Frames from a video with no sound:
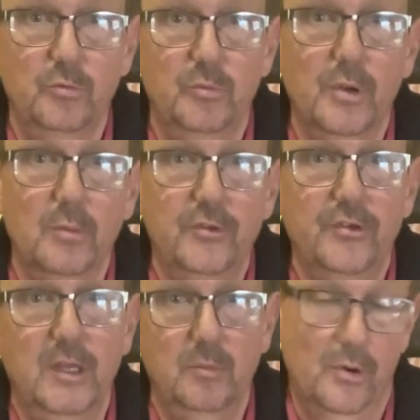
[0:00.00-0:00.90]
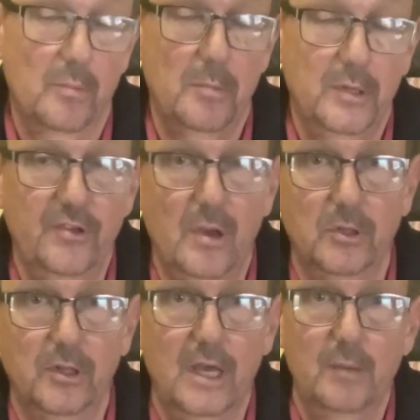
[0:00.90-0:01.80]
It would probably take probably
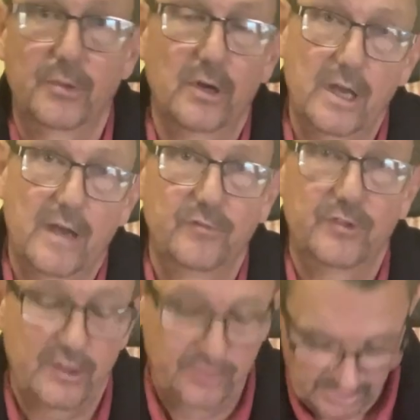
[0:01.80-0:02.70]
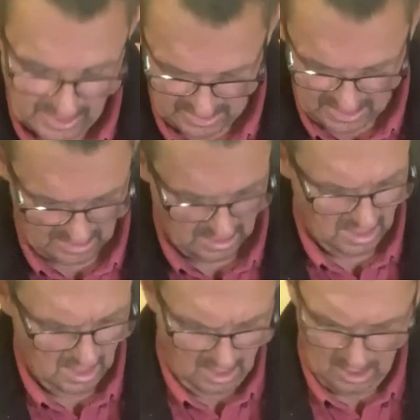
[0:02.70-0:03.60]
double that, but I haven't tested that yet.
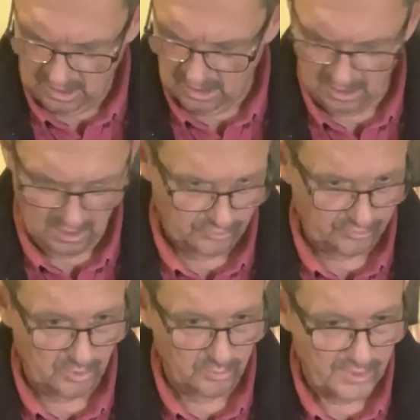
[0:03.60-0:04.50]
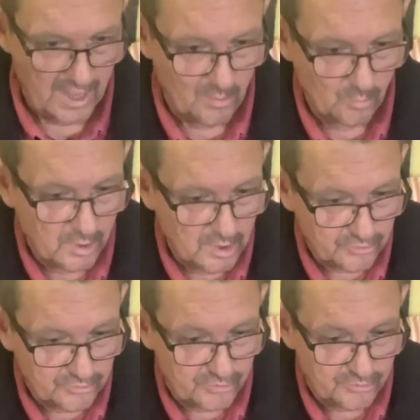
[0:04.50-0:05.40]
So that
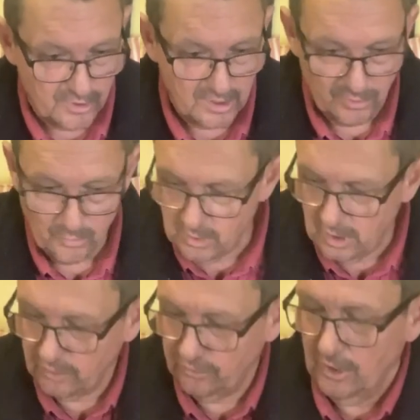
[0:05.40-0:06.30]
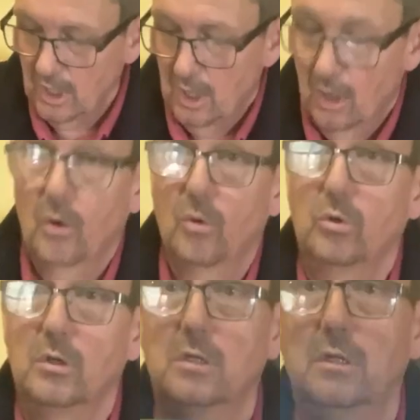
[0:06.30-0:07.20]
works. The strength works.
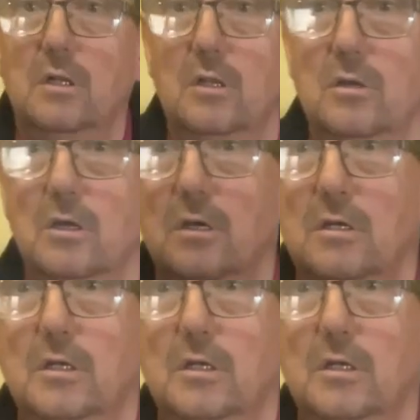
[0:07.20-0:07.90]
Oh, look.